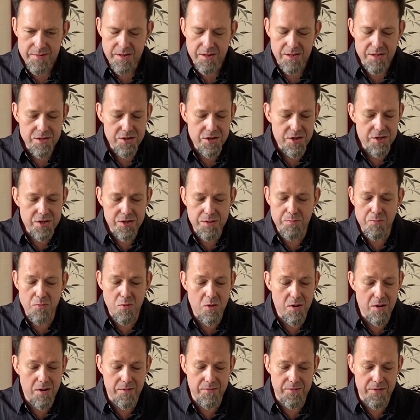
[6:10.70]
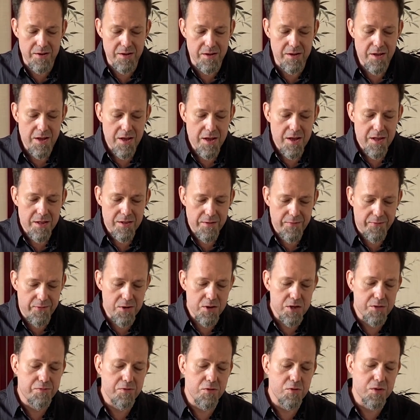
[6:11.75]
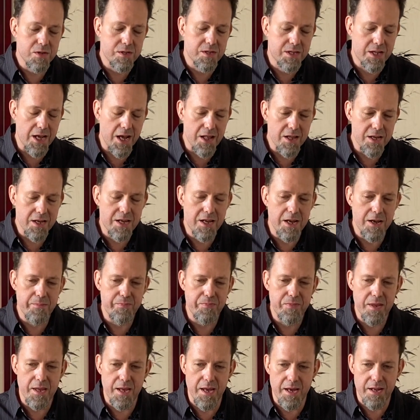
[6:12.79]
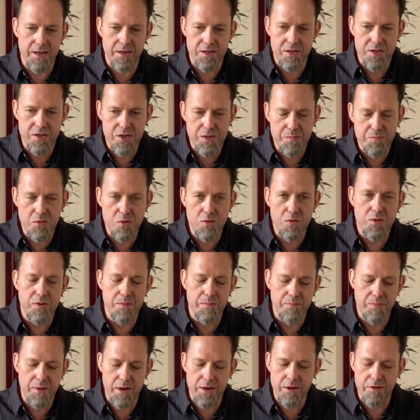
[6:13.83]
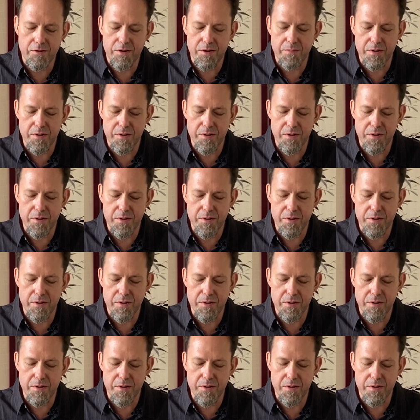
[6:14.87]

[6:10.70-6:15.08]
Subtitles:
Just more of the first brew is delicate and it's smooth and buttery,